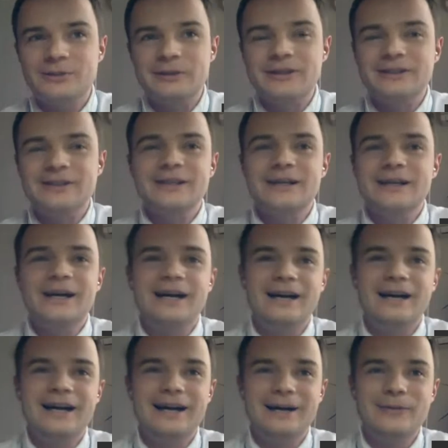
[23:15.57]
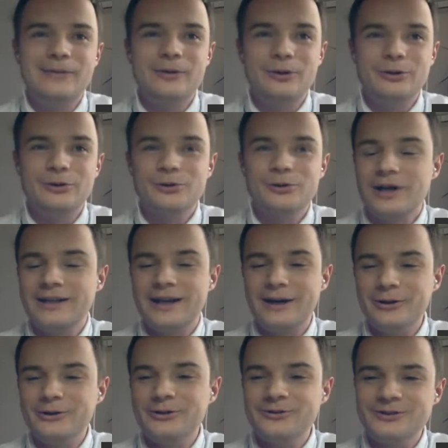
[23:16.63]
but I'm going to run
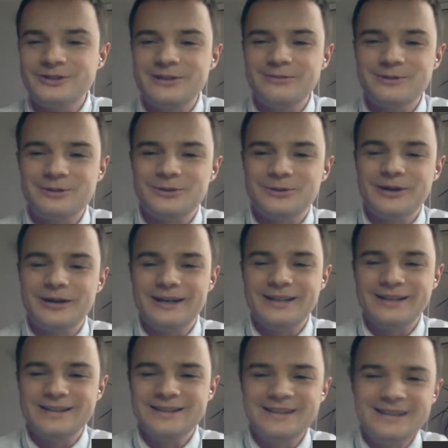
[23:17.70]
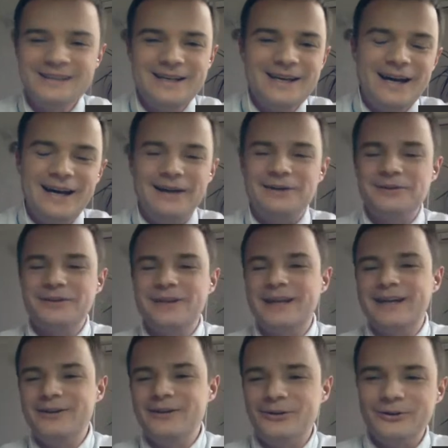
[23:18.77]
out of them. So guys, I
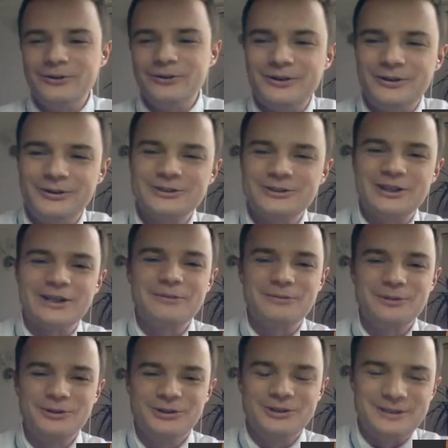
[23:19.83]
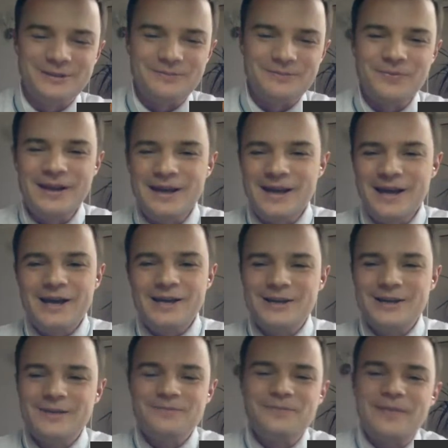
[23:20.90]
rely on the community.
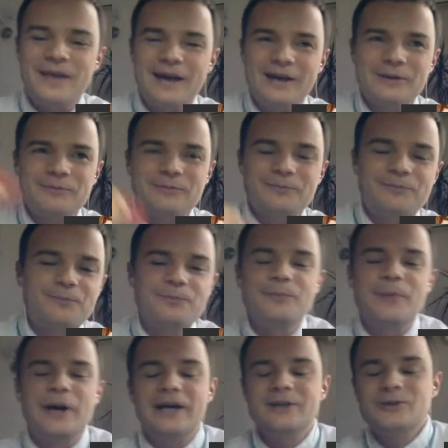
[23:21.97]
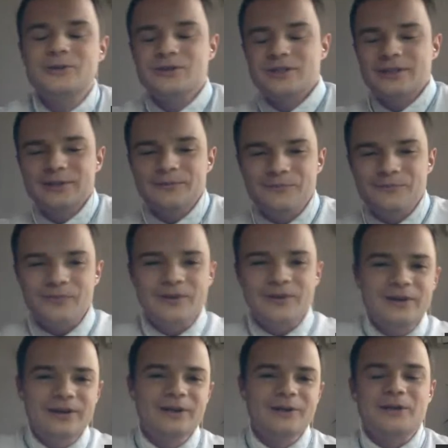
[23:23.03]
And back to the
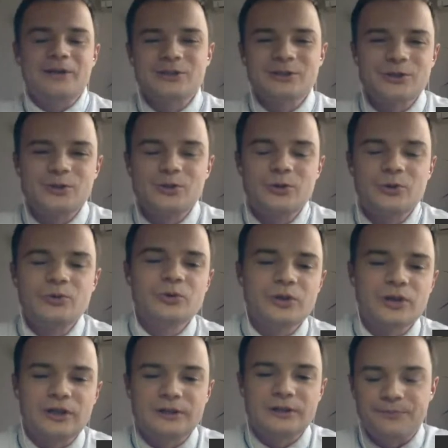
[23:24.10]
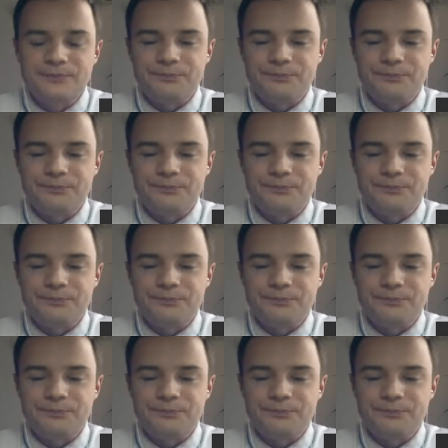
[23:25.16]
questions to you, Jurgen.